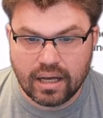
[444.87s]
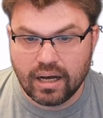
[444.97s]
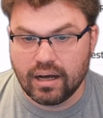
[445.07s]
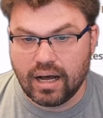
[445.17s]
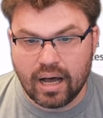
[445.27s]

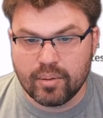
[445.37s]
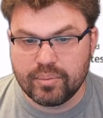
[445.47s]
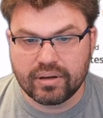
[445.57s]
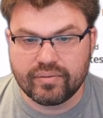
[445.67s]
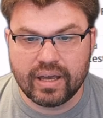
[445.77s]
Uh, I'm a
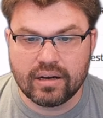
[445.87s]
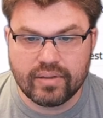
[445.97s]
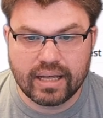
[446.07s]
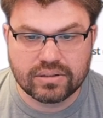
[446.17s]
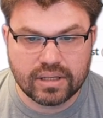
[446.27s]
big fan of
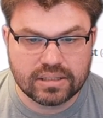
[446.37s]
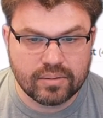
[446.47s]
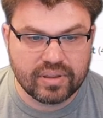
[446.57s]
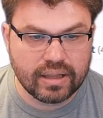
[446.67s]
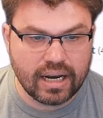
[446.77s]
that, so that's
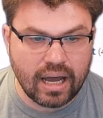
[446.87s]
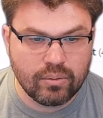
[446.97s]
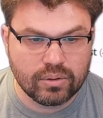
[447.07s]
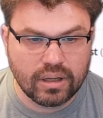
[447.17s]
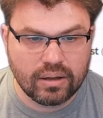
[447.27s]
something that I
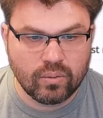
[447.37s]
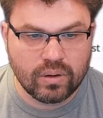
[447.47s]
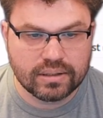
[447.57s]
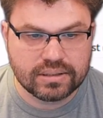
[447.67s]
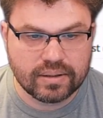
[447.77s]
would
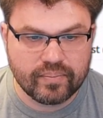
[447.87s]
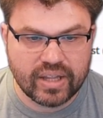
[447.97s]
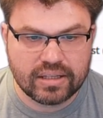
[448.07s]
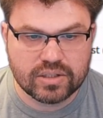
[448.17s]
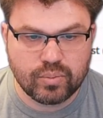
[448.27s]
want.
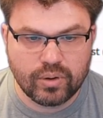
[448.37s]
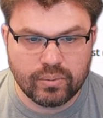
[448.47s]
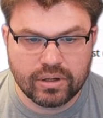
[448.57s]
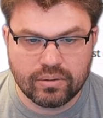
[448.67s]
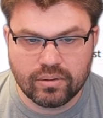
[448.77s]
At this point,
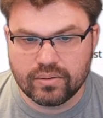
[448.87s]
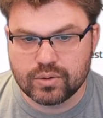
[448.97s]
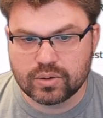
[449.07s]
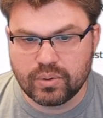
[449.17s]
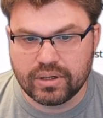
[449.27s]
we don't know if
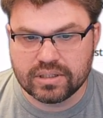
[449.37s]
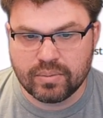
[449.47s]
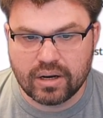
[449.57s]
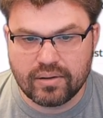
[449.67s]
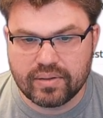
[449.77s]
Strix Point is
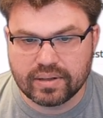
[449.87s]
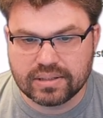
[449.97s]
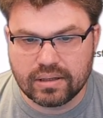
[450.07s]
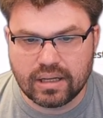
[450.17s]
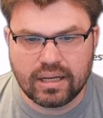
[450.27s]
monolithic
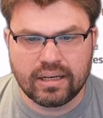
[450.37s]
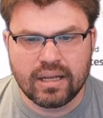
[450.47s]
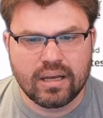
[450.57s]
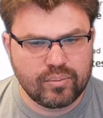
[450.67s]
silicon.